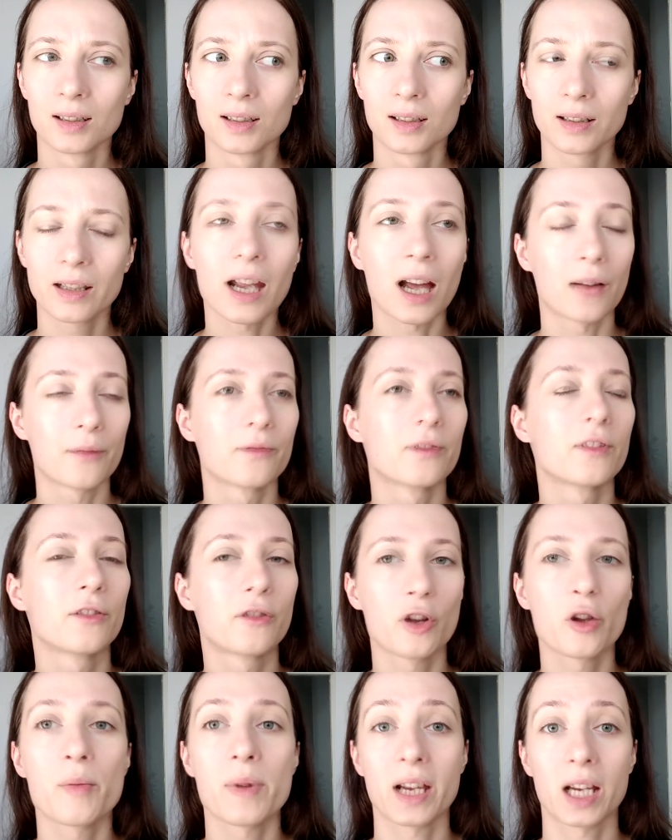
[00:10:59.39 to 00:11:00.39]
Yeah, for
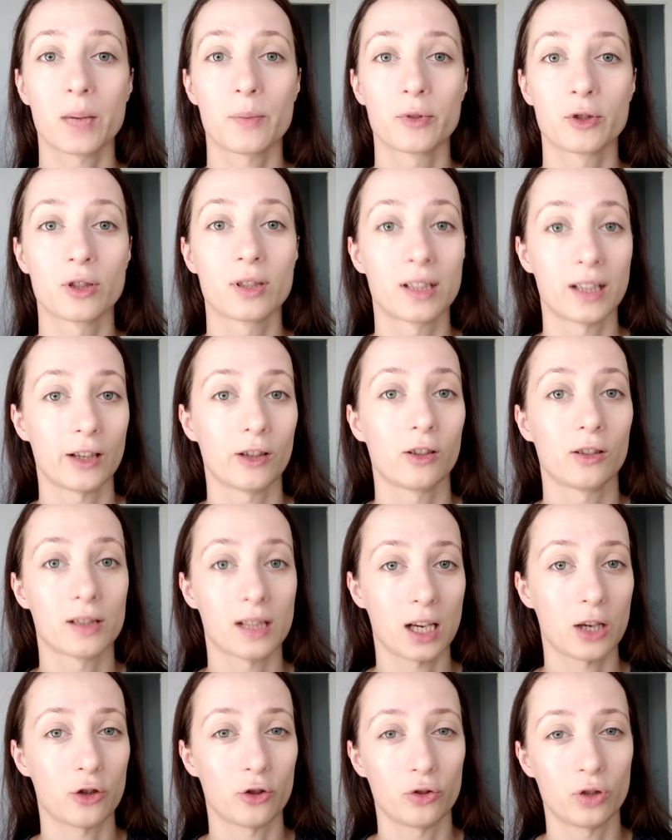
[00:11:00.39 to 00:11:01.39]
your makeup to stay all
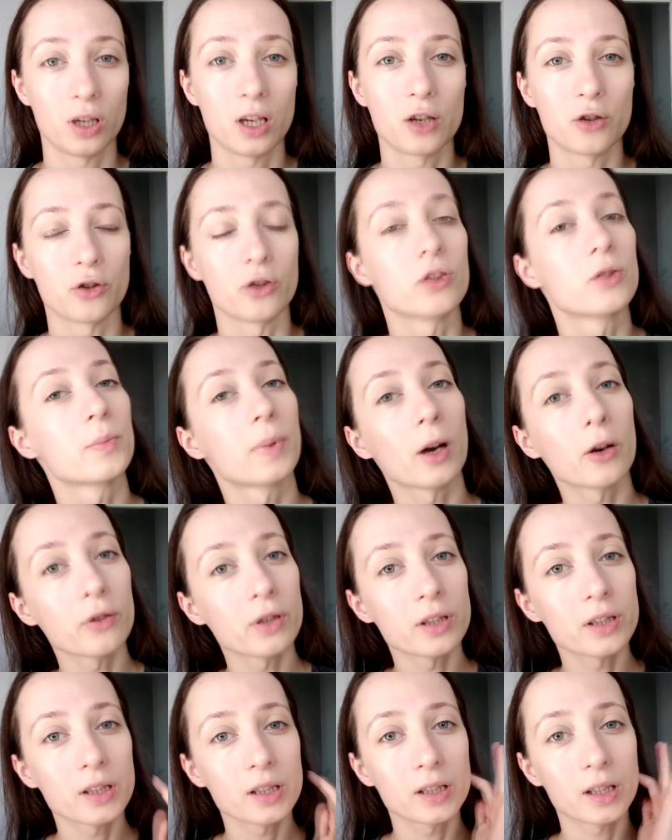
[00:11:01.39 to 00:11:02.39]
day, you need to use
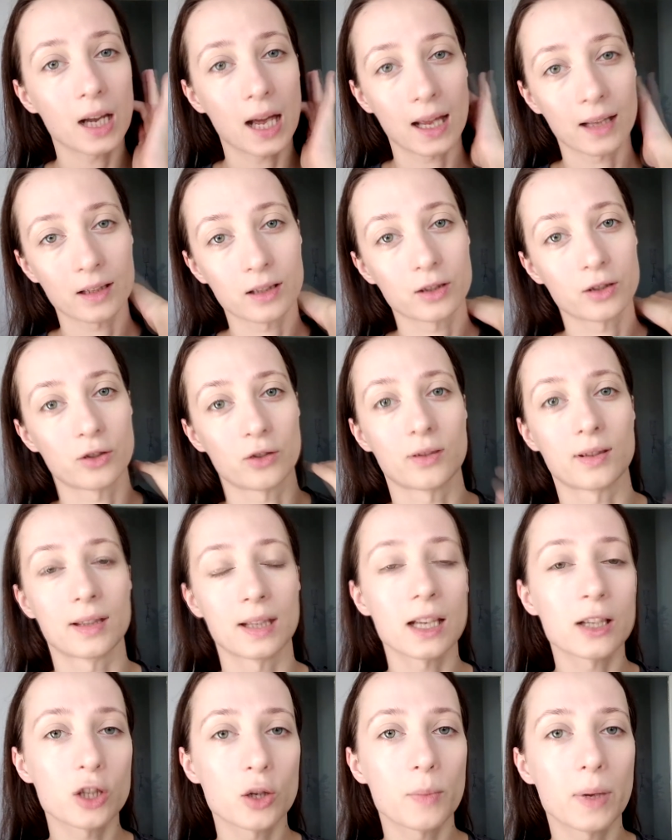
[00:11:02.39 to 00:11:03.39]
powder, and to
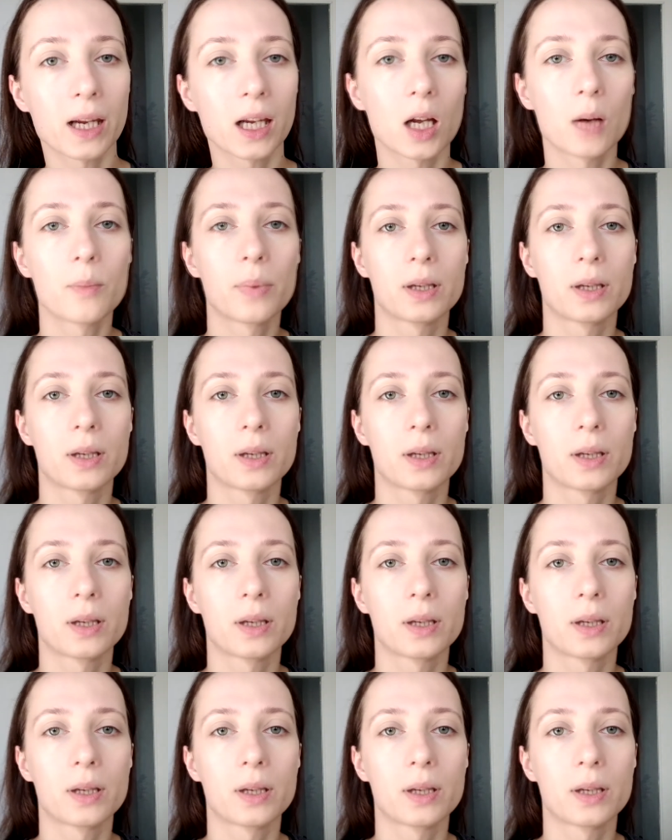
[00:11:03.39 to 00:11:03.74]
set your makeup